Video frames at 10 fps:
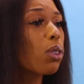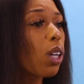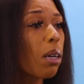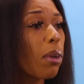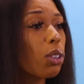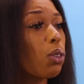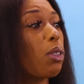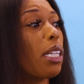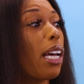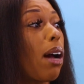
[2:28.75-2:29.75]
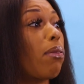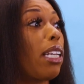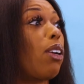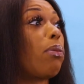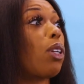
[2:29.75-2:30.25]
people talking about you and then
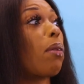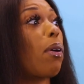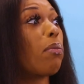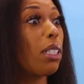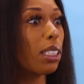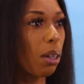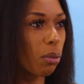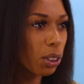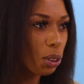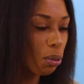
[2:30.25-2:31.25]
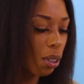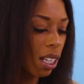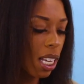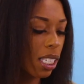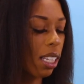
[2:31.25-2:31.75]
they gonna be talking about me because I'm with you.
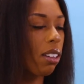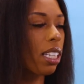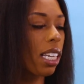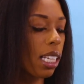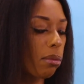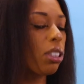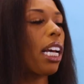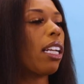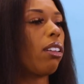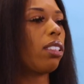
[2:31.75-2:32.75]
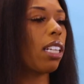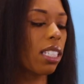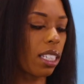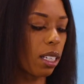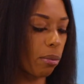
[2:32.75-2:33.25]
So yes, I'm shallow. So
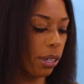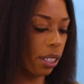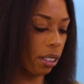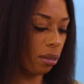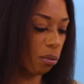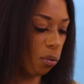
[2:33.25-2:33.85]
that's a deal breaker.